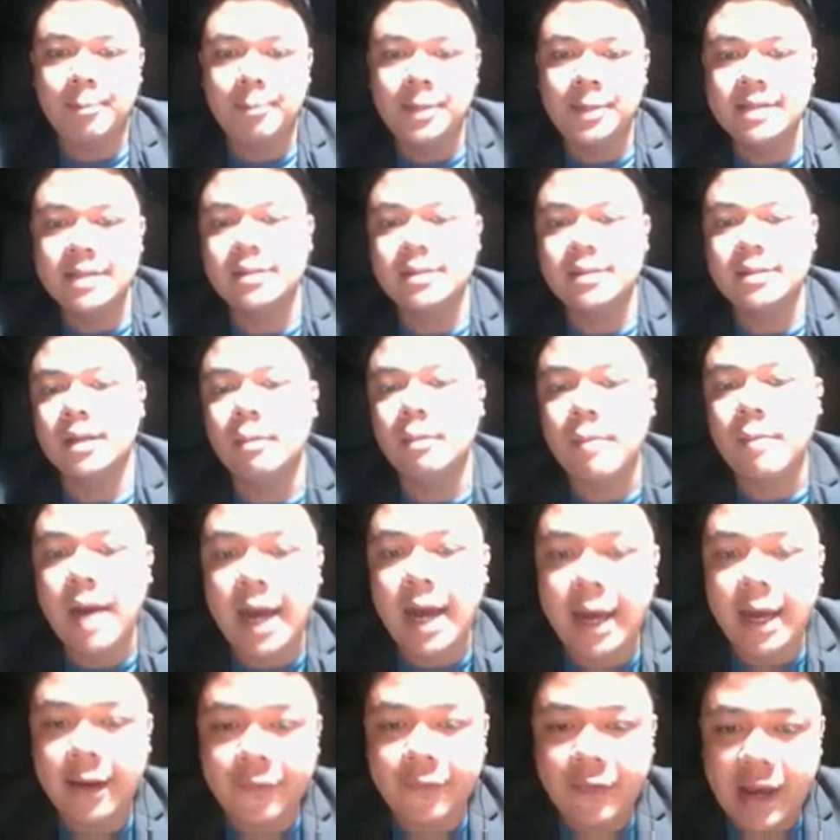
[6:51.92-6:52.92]
please
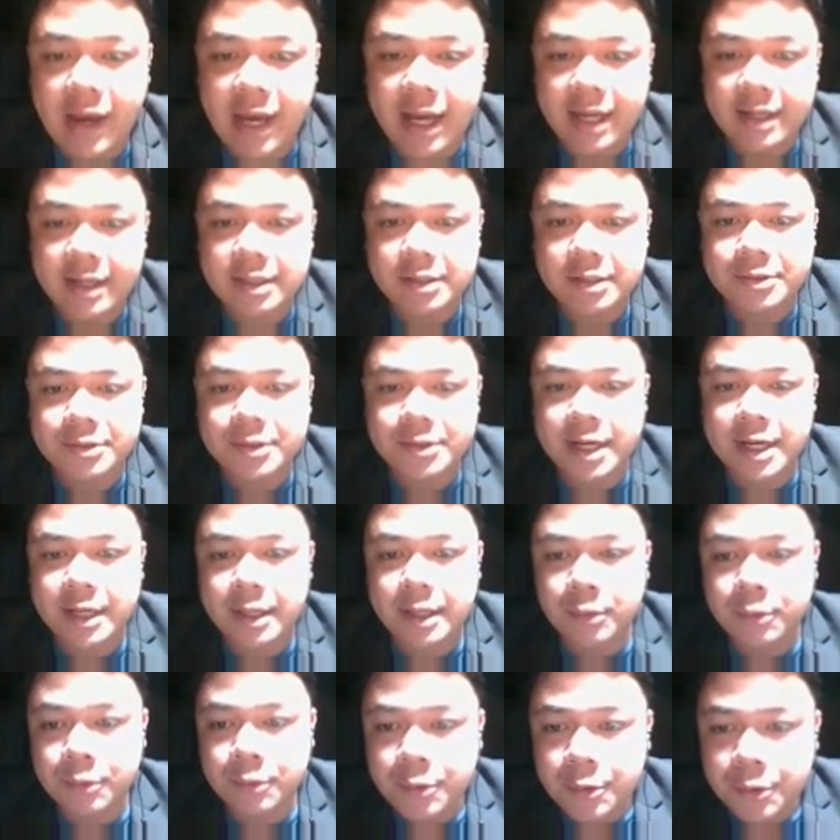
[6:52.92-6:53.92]
arrive at the
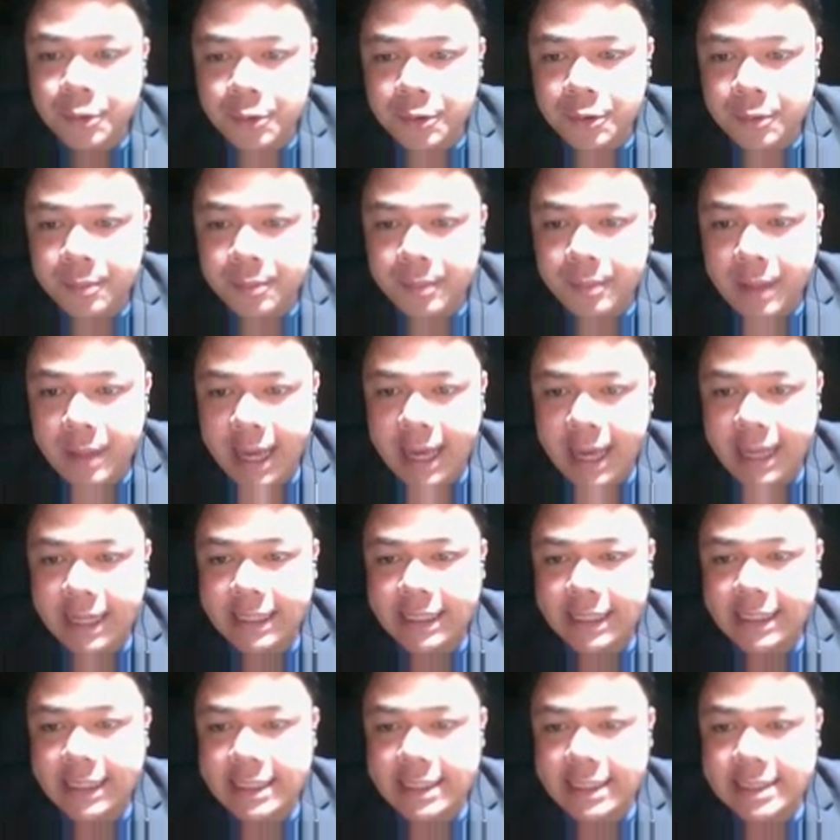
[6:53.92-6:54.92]
training room at least
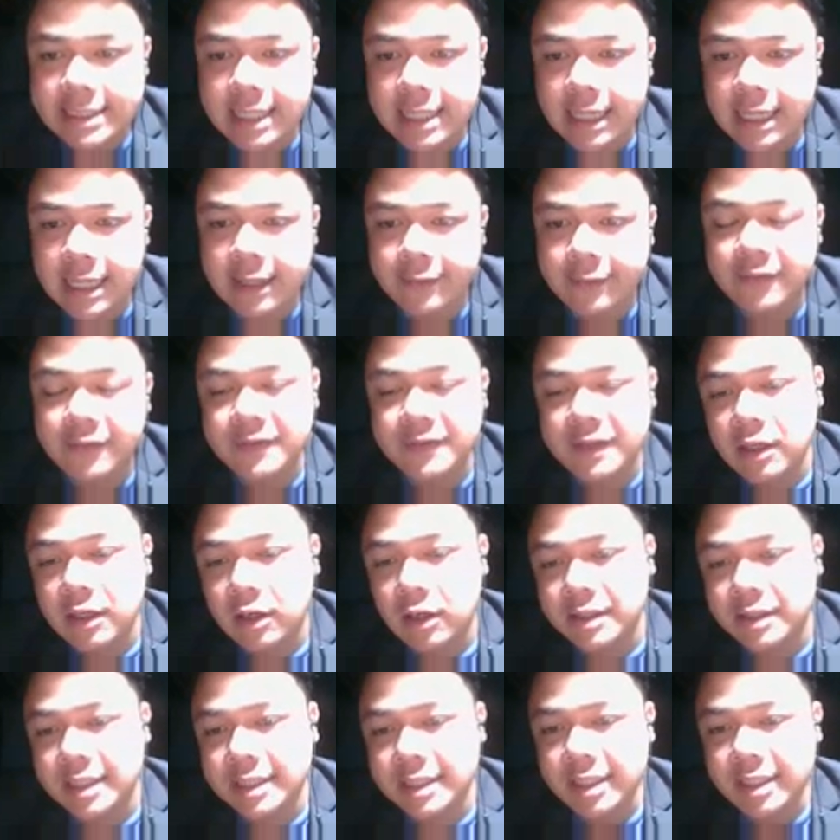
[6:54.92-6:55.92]
15 or 30
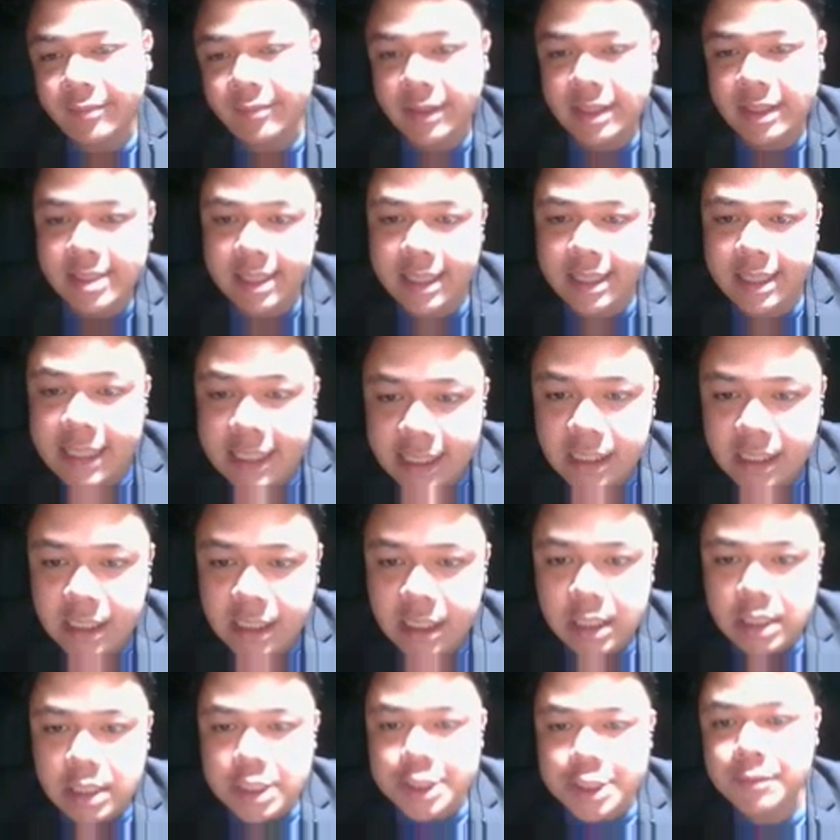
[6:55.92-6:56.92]
minutes early
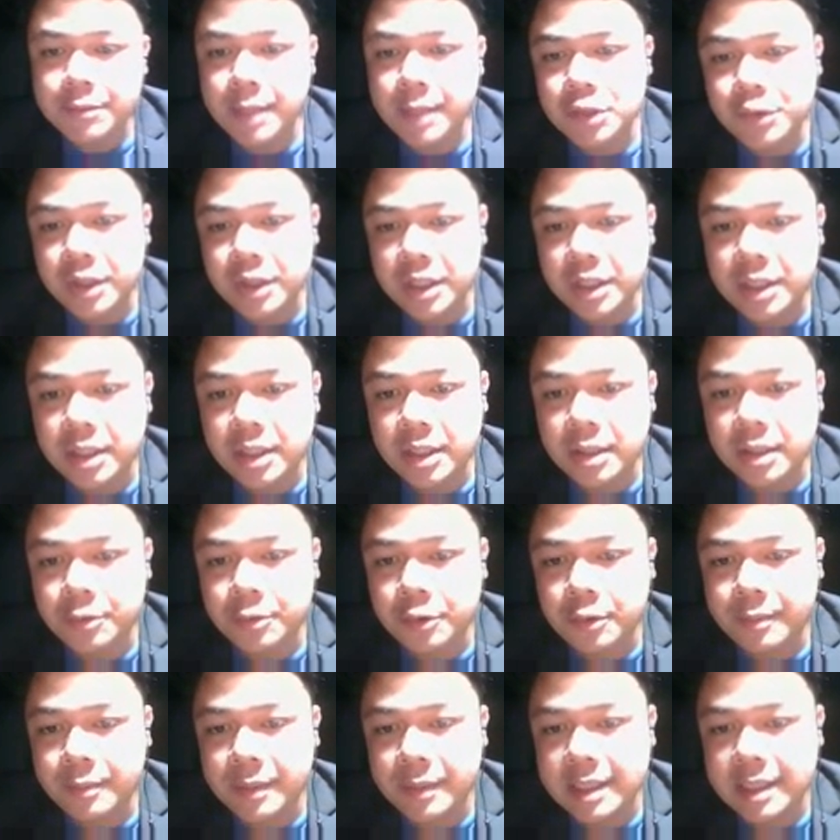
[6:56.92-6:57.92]
to make sure the room
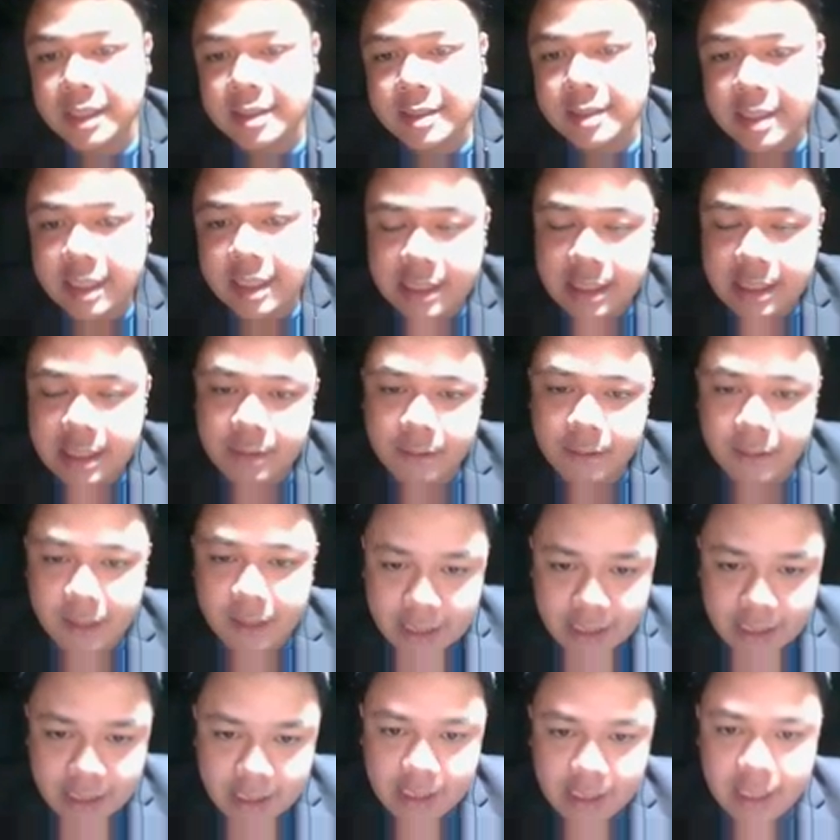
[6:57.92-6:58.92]
is set up
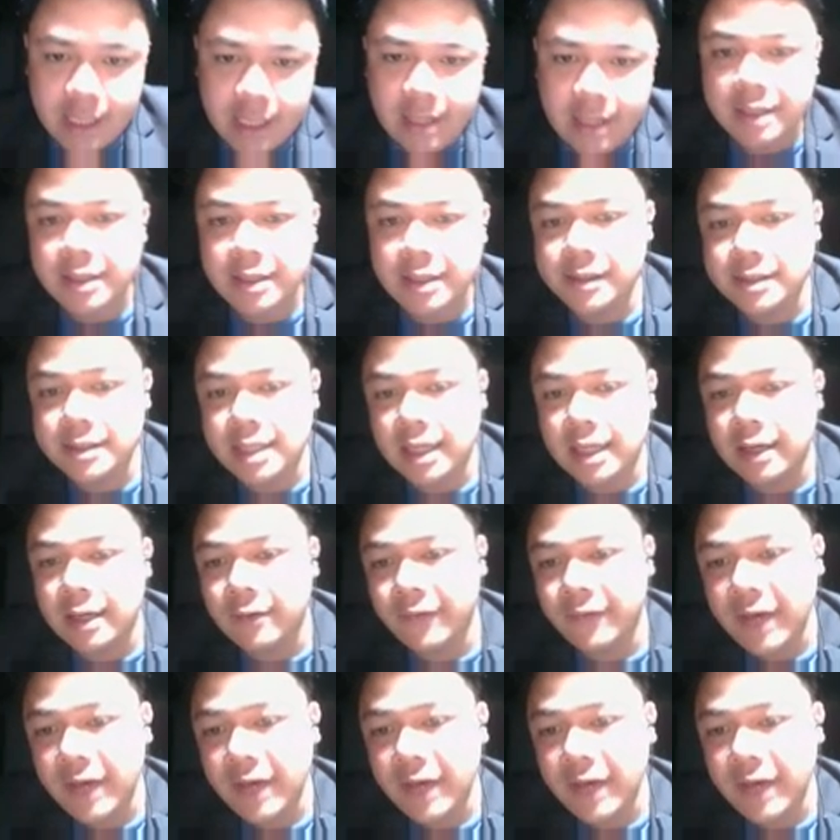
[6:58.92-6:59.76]
correctly, materials are